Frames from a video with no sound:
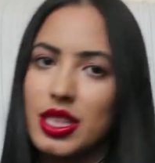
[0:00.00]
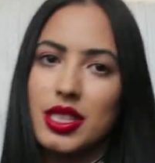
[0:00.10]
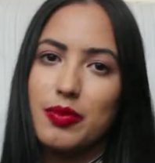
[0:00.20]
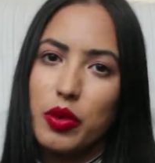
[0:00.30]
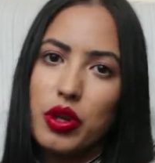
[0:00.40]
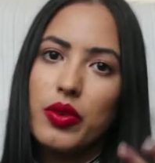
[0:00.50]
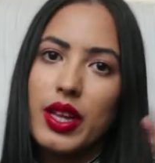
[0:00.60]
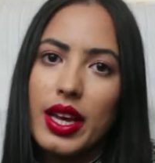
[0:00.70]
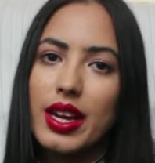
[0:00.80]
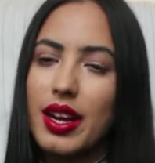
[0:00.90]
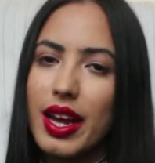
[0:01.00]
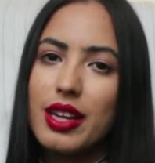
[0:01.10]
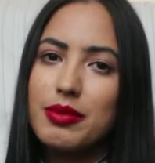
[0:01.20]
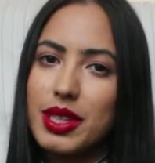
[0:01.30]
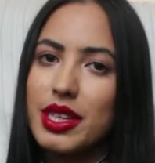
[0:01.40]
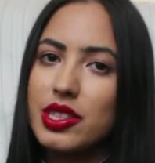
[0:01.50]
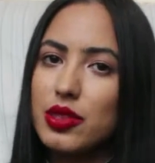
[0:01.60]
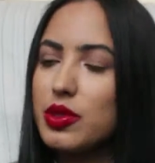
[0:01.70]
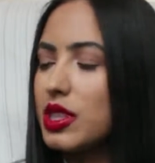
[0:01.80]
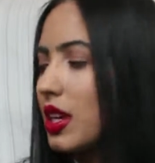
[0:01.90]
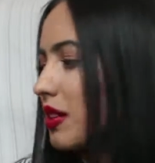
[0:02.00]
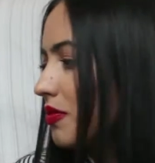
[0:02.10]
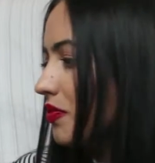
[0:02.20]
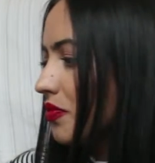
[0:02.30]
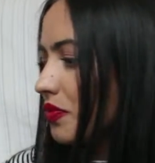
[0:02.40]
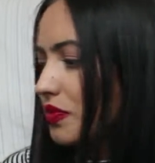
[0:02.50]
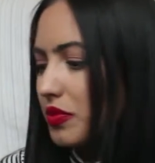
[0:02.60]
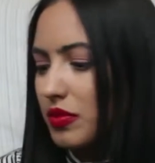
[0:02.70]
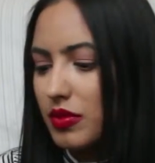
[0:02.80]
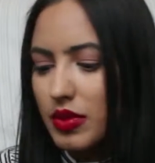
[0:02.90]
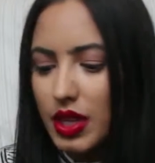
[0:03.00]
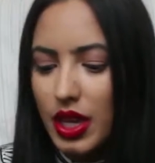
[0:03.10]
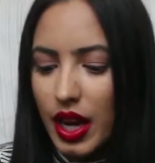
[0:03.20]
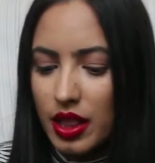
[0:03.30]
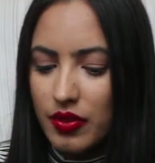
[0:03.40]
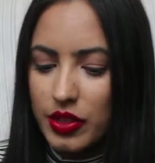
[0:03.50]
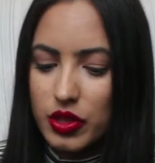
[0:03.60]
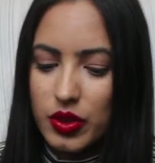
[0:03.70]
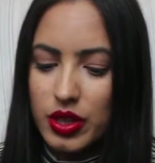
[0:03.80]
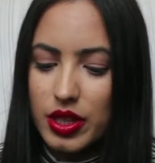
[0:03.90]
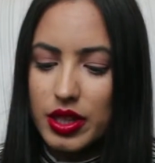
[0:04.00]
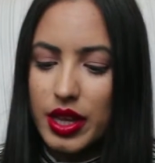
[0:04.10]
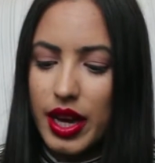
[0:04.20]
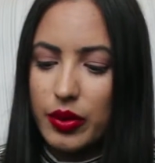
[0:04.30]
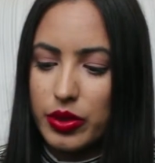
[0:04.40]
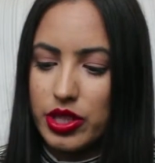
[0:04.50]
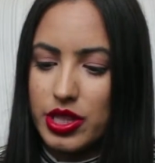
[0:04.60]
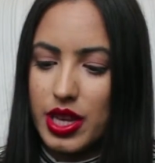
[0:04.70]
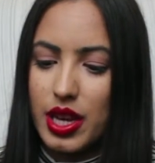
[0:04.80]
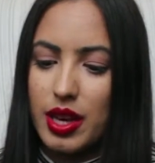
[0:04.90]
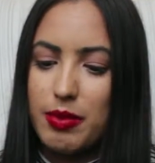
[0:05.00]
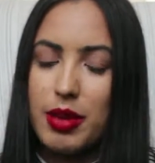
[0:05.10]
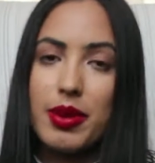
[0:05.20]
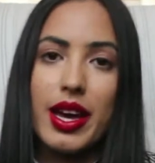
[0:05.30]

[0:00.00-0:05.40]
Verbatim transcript: sport related items, I guess you would say. And the first one, I would say maybe